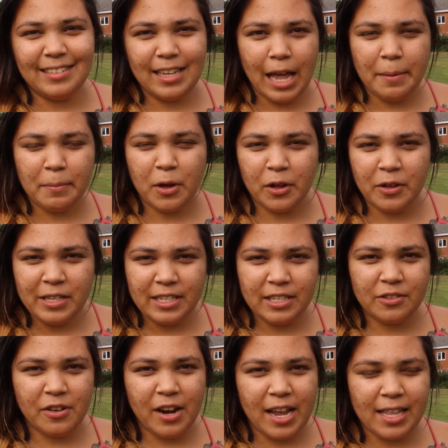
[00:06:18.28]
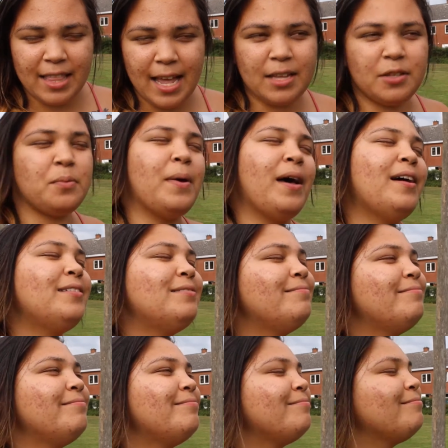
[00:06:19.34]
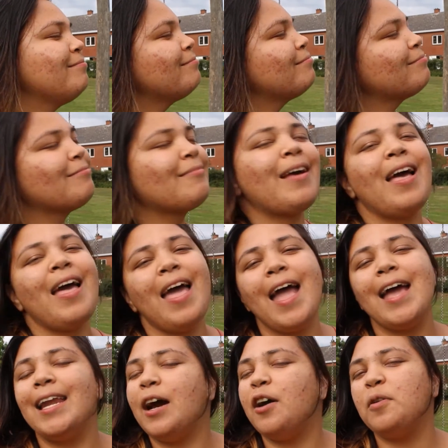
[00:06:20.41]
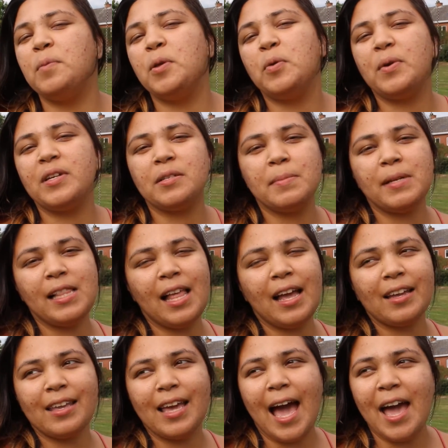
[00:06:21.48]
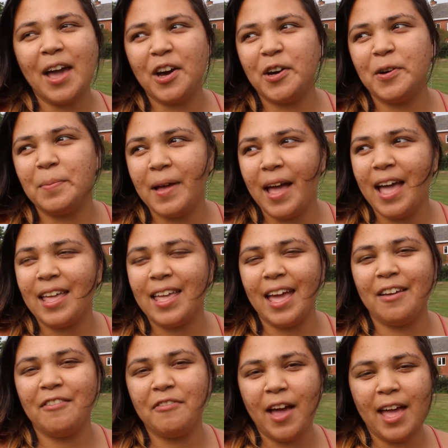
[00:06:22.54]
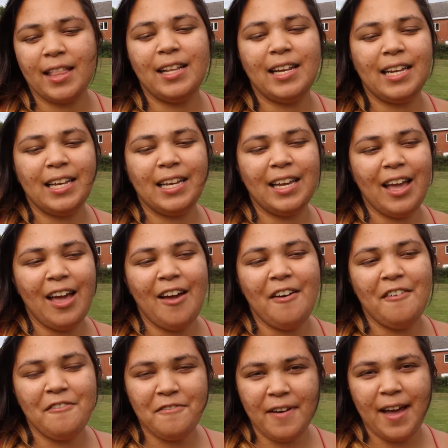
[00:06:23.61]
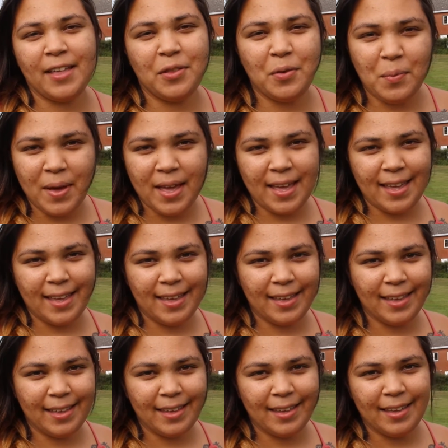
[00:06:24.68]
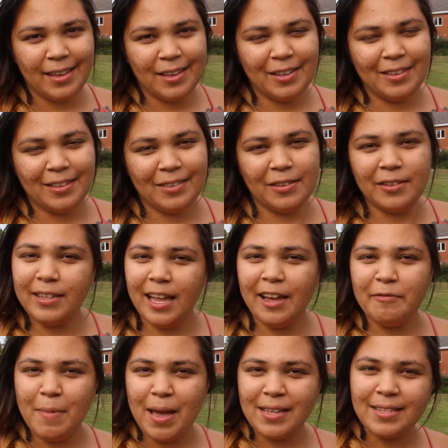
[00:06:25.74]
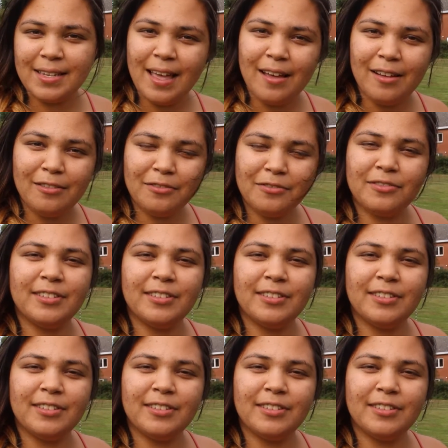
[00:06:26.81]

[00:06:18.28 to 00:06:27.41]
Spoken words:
I'm going to try it as well, and I hope you wish me luck. I hope I can finally find a way to love myself.